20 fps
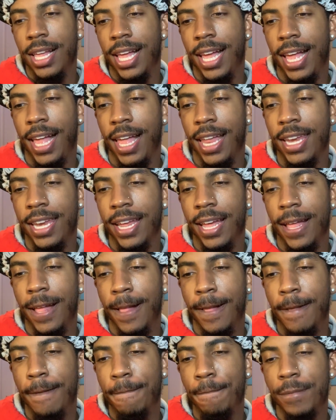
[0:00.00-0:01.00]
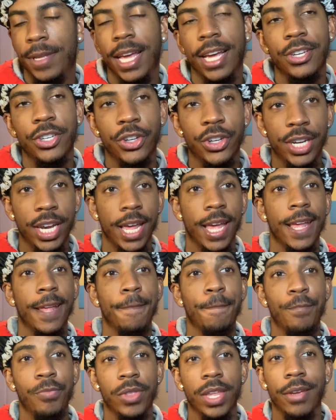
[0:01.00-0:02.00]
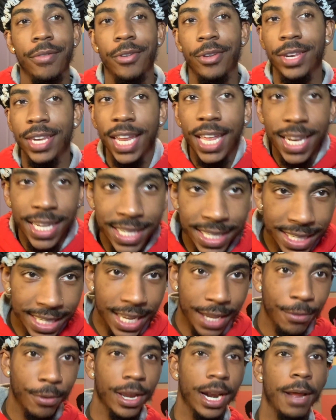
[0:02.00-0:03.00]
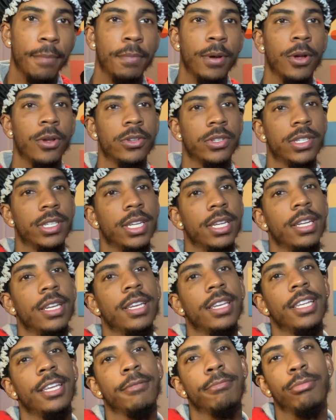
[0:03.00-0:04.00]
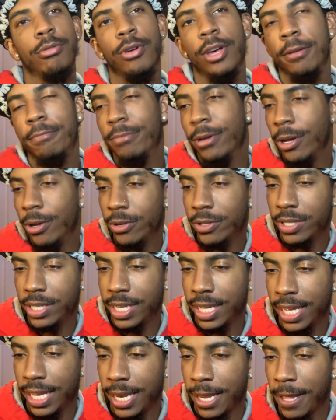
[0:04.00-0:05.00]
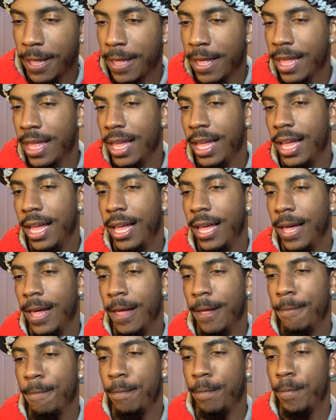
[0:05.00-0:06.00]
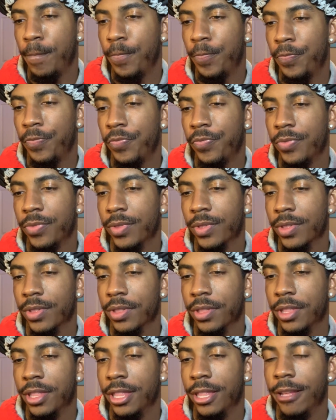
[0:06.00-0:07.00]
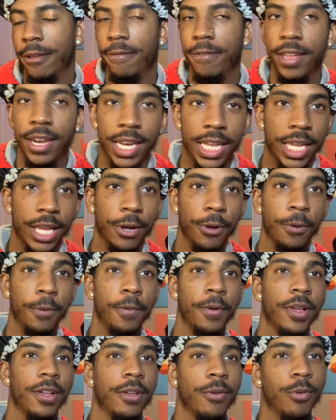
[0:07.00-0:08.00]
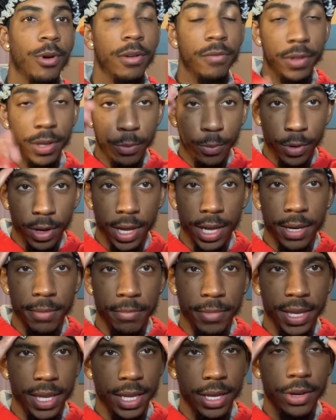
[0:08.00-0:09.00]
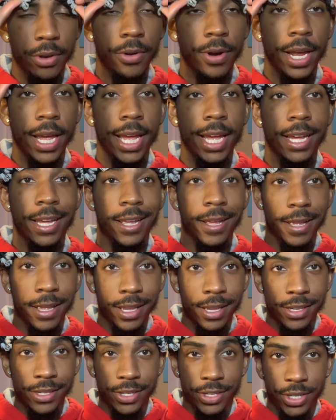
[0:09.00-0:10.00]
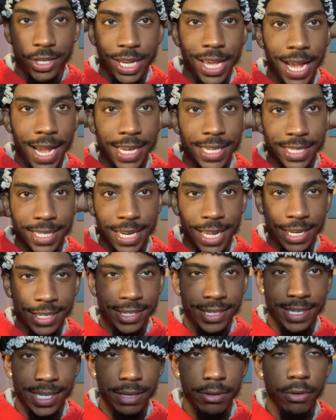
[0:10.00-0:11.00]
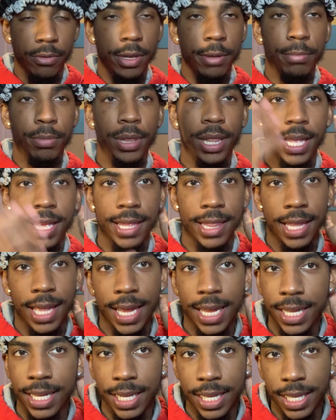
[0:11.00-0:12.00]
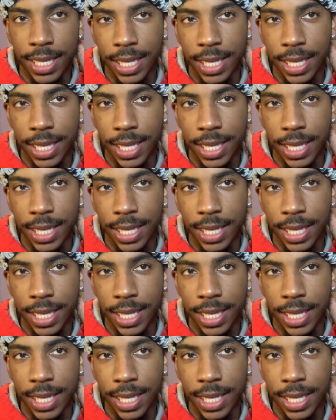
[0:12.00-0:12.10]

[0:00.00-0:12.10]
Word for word: And um, yesterday, if you didn't see what I posted, your boy posted um, the video 1v1 me and Greg so you guys can actually see what we play like.